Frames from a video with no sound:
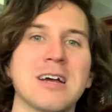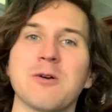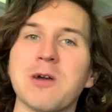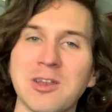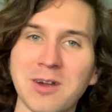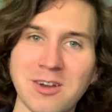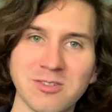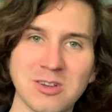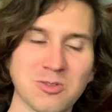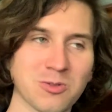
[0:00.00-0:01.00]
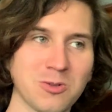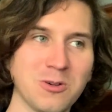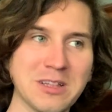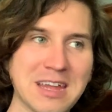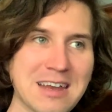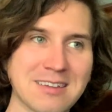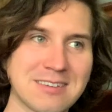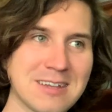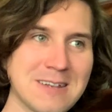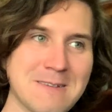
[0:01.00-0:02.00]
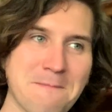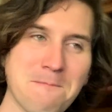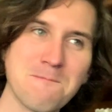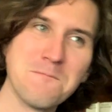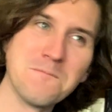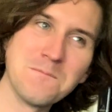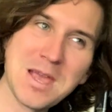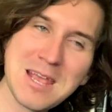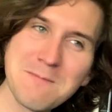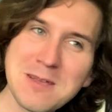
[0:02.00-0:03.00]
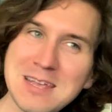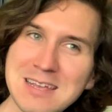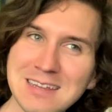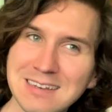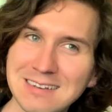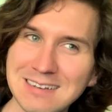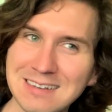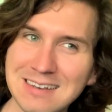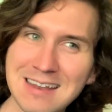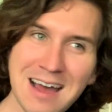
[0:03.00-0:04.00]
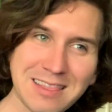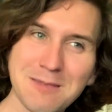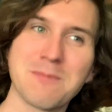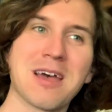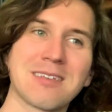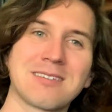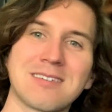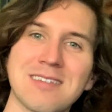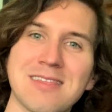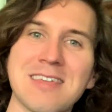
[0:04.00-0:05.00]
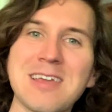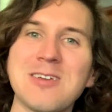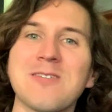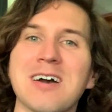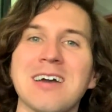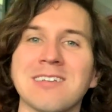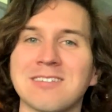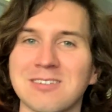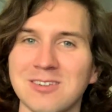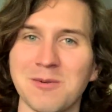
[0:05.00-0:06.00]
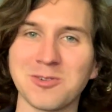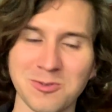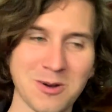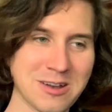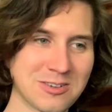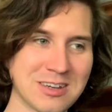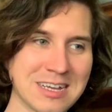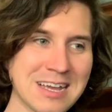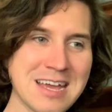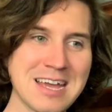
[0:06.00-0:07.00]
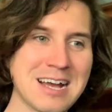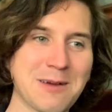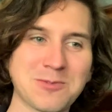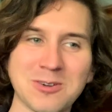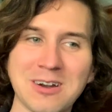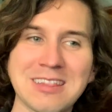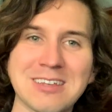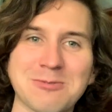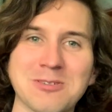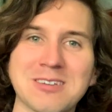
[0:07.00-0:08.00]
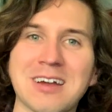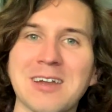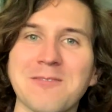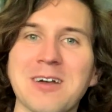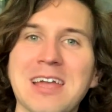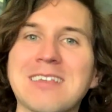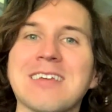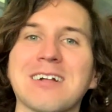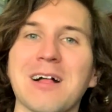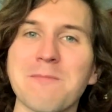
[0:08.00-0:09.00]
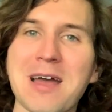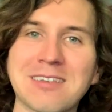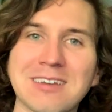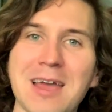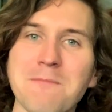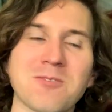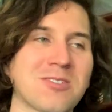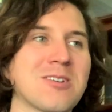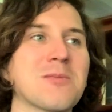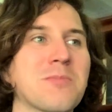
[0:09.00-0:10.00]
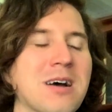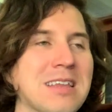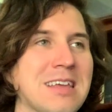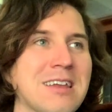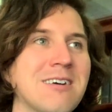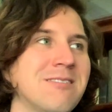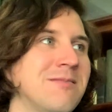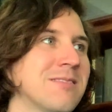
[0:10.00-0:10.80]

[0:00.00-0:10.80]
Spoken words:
Winged Rhynos control in Edison, maybe not the best. Thank you guys so much for watching. I'm sorry this was kind of an anticlimactic episode, but you know,